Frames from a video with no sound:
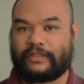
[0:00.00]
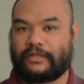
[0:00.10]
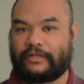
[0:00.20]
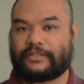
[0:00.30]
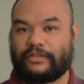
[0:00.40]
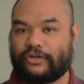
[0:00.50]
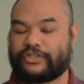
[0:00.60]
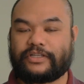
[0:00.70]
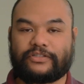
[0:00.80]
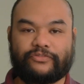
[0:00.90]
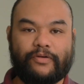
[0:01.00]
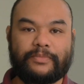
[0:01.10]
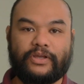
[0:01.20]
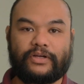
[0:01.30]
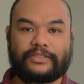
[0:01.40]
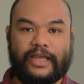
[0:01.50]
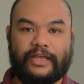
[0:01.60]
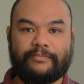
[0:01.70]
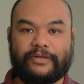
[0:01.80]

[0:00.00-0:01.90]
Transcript: the larger sensor from the R10.